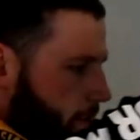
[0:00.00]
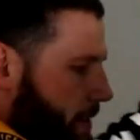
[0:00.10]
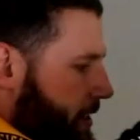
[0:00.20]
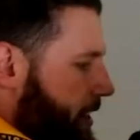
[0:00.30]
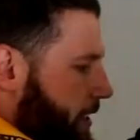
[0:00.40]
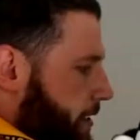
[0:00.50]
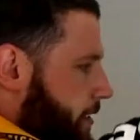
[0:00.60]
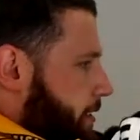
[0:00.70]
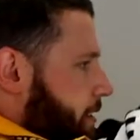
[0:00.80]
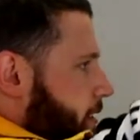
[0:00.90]
What's
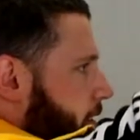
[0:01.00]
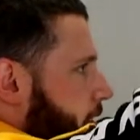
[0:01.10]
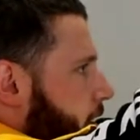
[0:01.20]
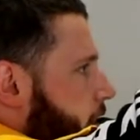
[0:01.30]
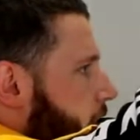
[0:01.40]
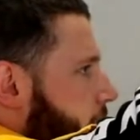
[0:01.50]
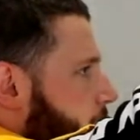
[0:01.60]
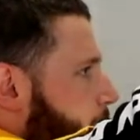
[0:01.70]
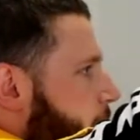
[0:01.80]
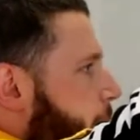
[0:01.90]
this?
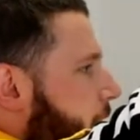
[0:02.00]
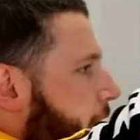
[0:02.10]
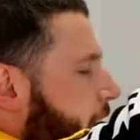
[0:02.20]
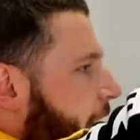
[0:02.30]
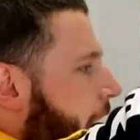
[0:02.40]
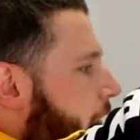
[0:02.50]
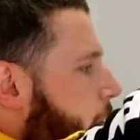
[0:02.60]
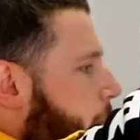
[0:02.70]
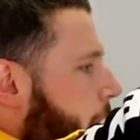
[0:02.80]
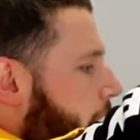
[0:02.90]
Property of
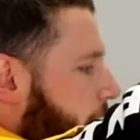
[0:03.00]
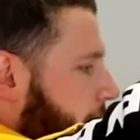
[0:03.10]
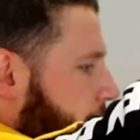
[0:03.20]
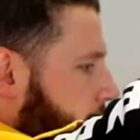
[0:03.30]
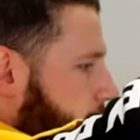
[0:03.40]
Cal Poly.